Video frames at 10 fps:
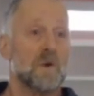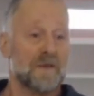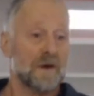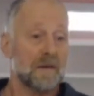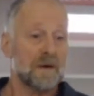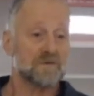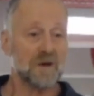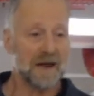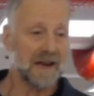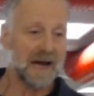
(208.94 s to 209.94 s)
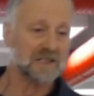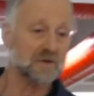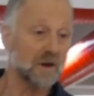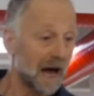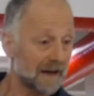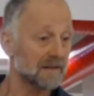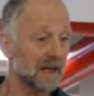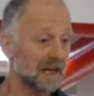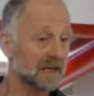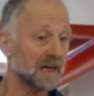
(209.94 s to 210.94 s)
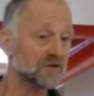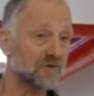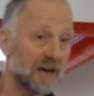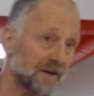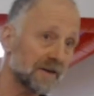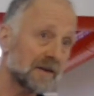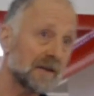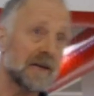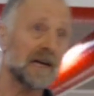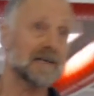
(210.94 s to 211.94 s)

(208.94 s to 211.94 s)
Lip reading: with an actual athletic trainer,